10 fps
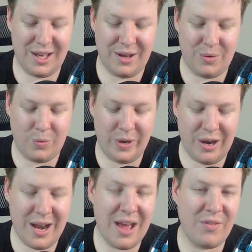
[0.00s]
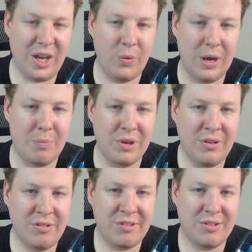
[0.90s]
we don't have any
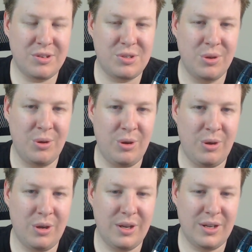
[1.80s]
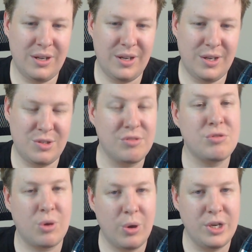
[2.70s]
weapons to
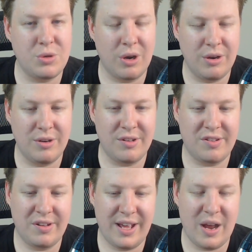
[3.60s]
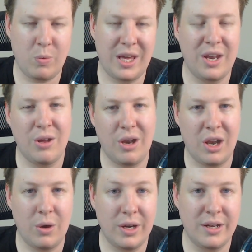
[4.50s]
destroy drones, and we cannot
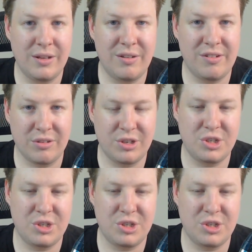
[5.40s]
lower Zoltan